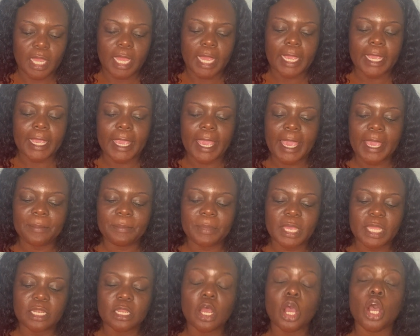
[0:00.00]

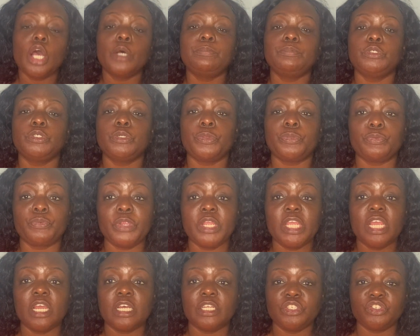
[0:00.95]
Cayman up to
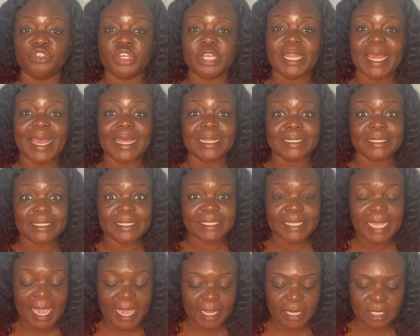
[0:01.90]

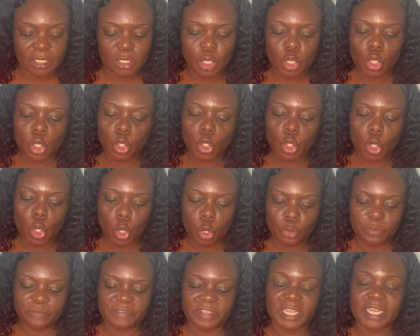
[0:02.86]
310
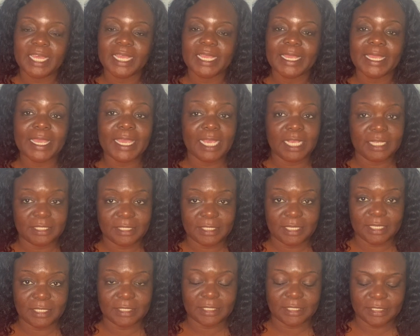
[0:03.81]
COVID
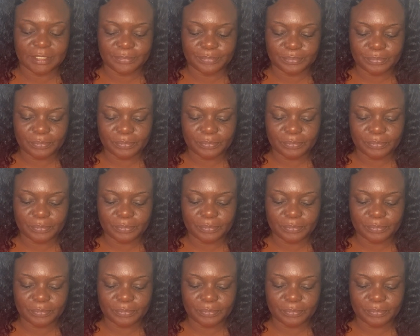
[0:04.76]
cases.